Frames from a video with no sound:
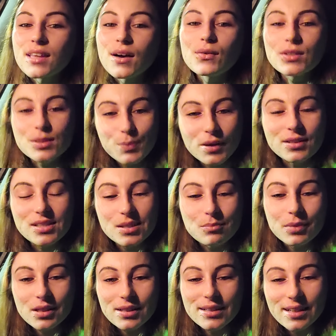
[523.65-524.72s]
that
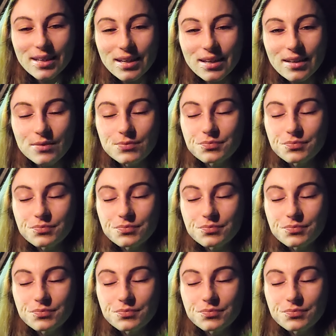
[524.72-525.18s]
responsibility.